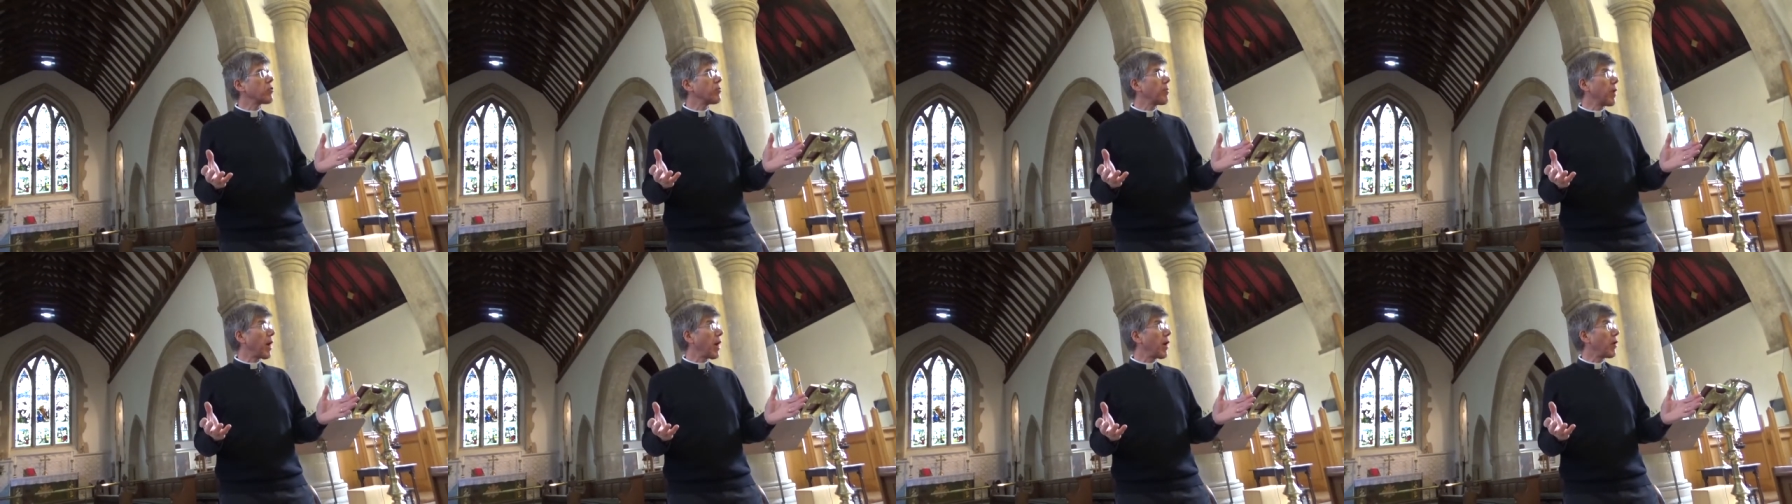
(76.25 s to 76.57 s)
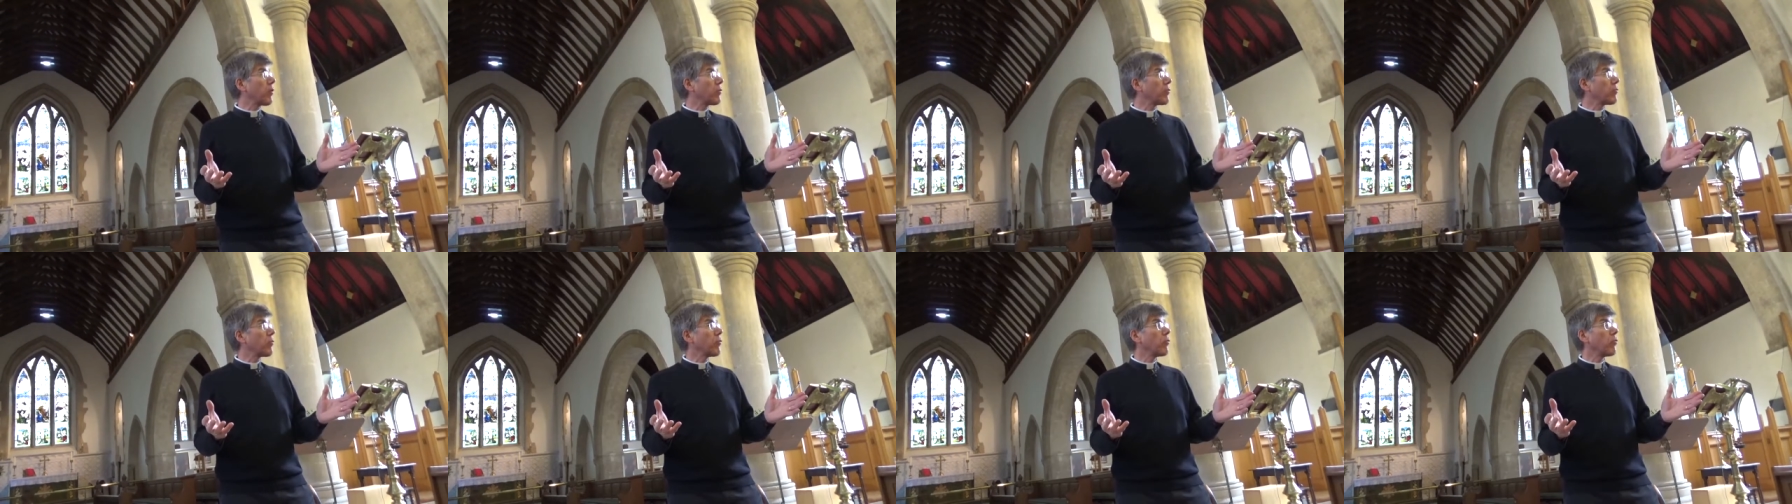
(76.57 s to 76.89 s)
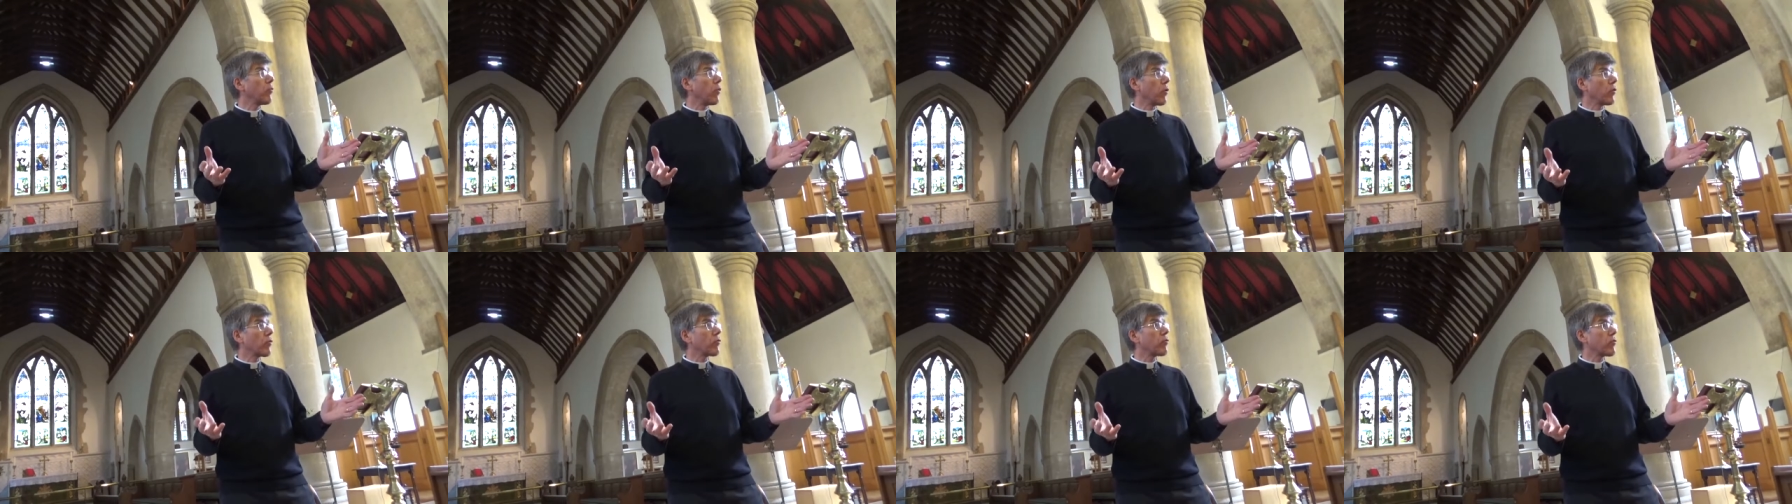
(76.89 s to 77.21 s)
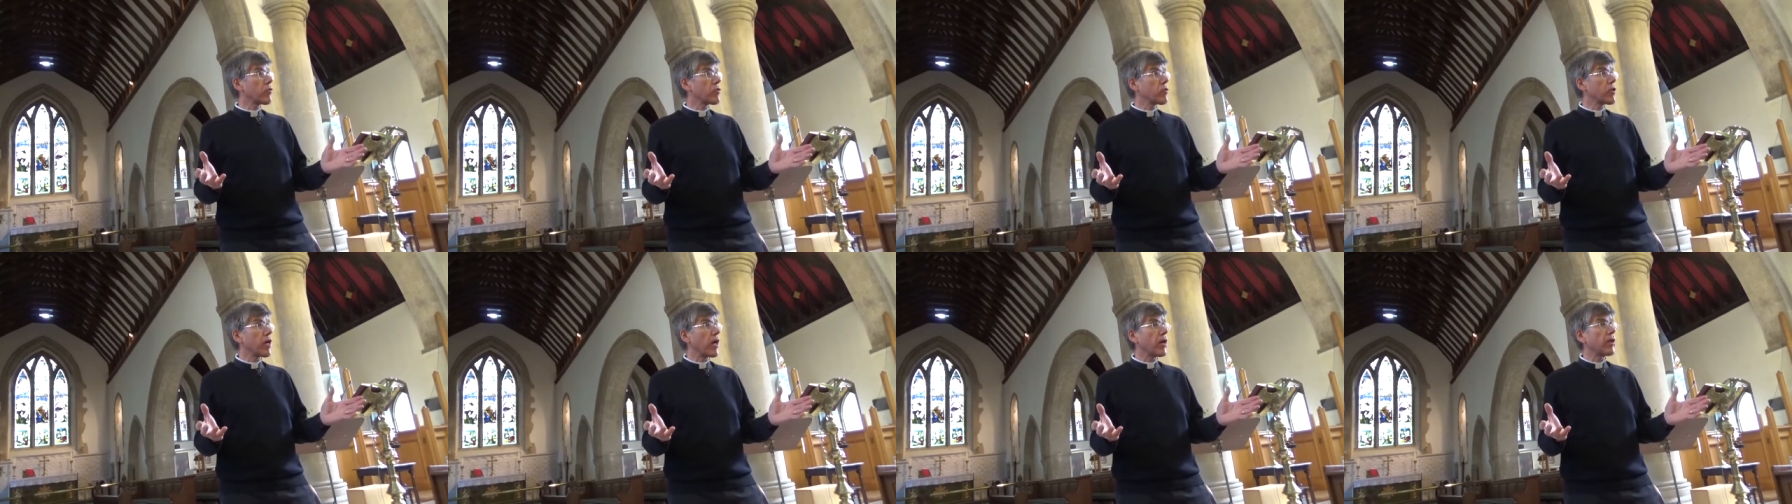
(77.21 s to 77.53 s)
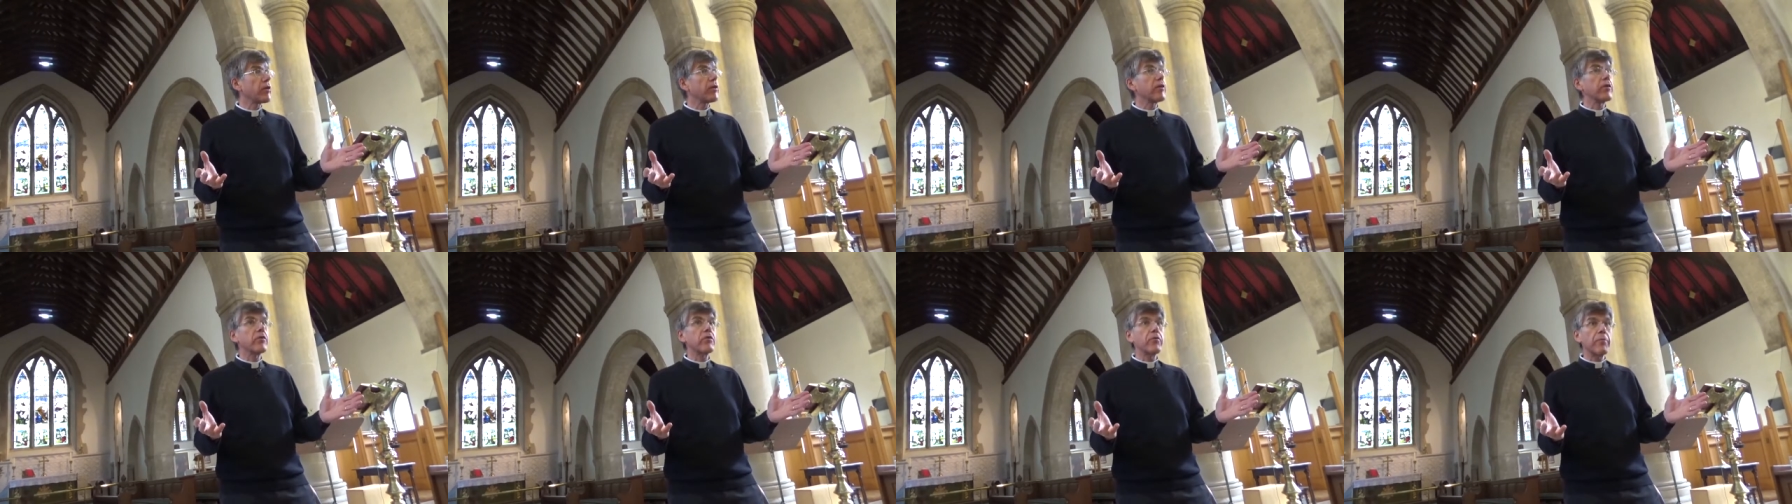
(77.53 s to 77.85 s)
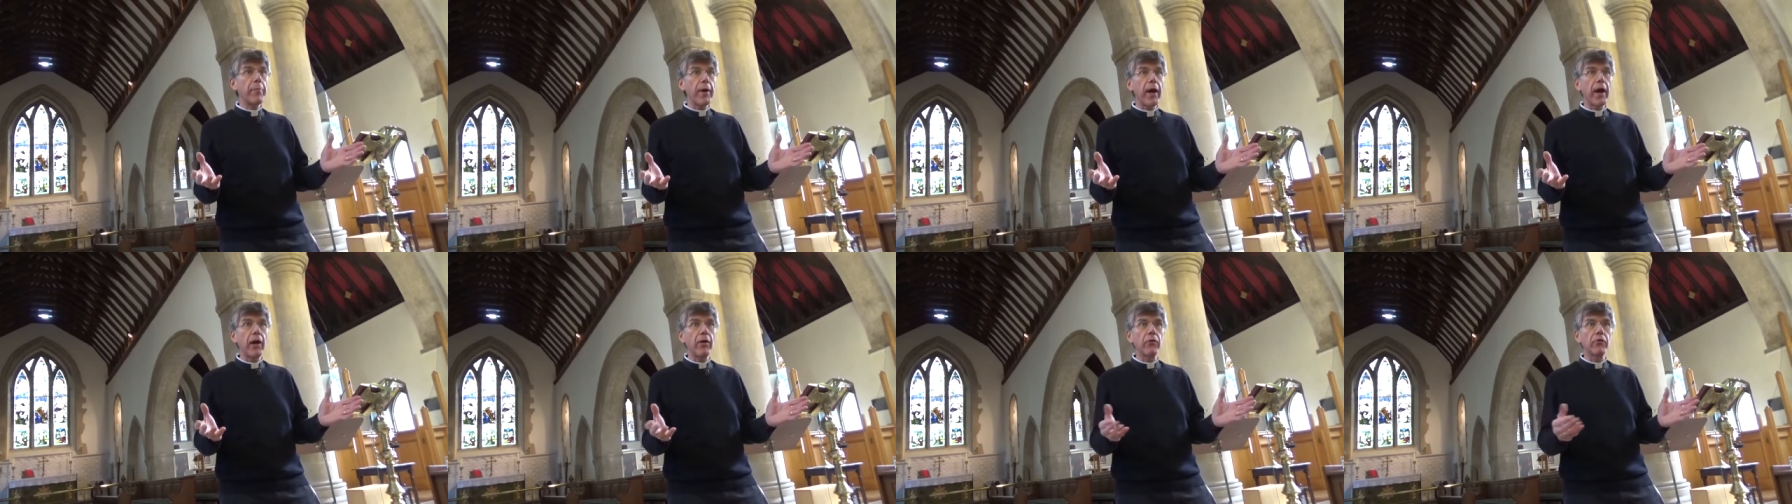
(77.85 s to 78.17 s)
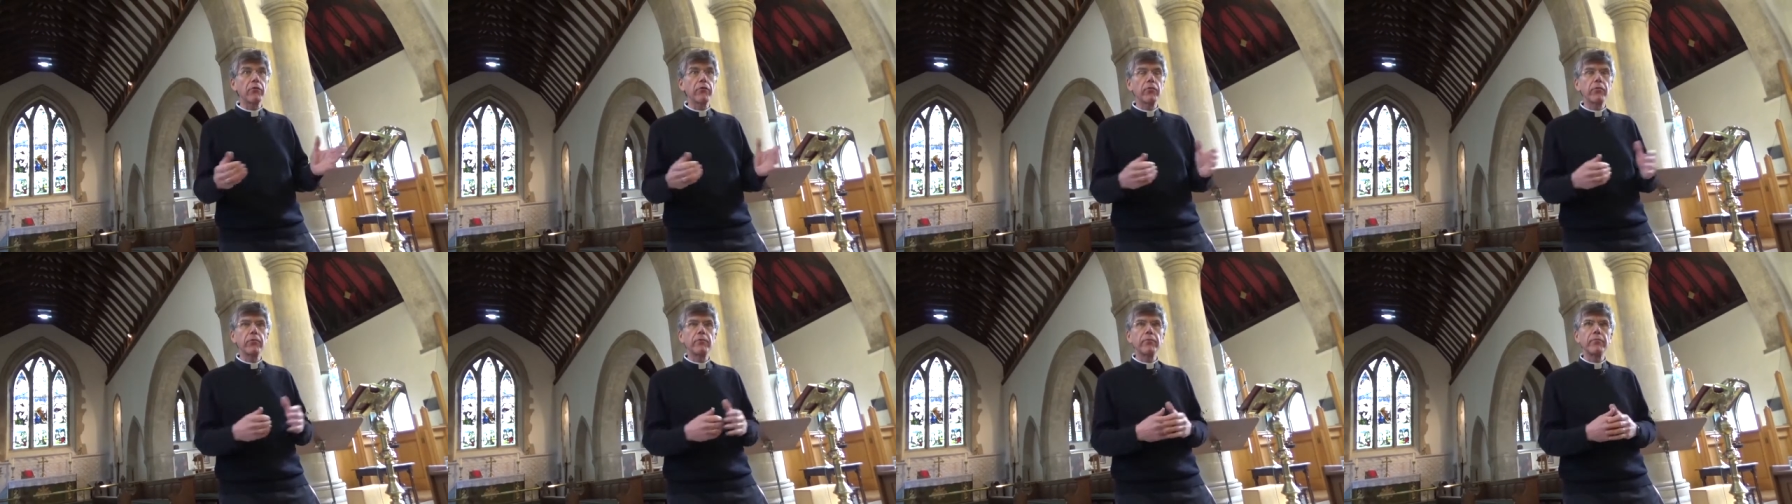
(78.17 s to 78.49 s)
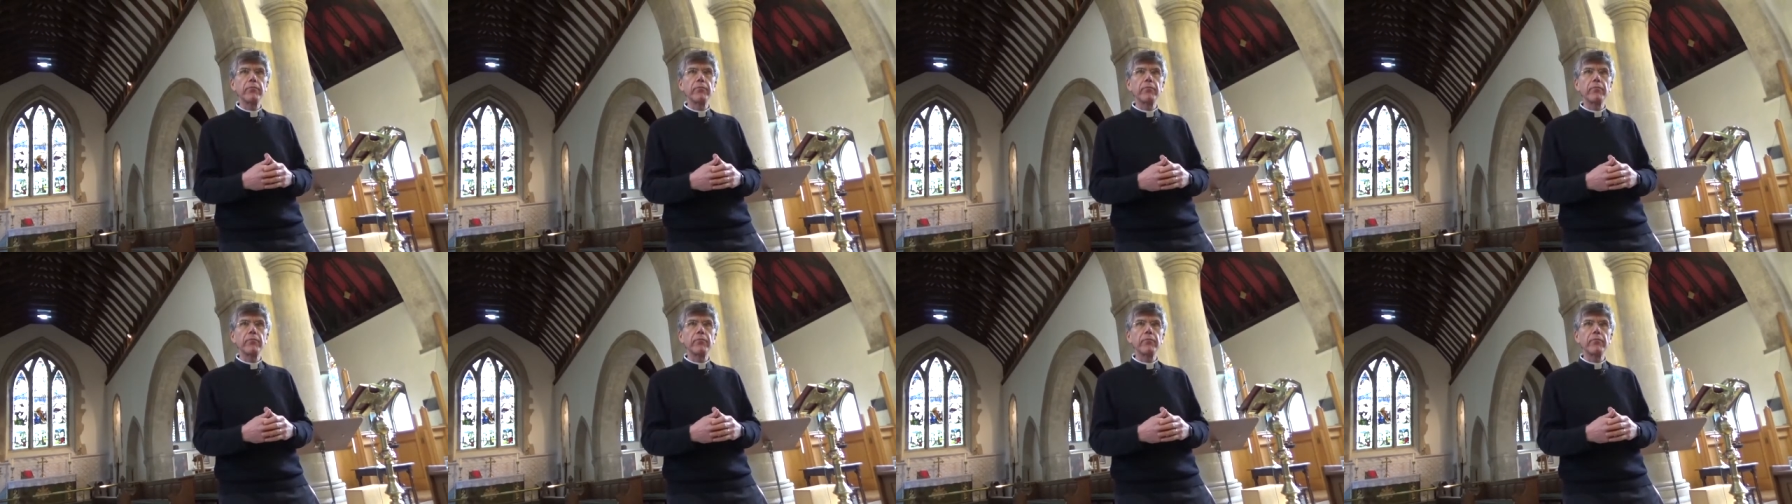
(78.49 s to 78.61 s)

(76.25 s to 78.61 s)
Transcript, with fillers: about what Christianity is about.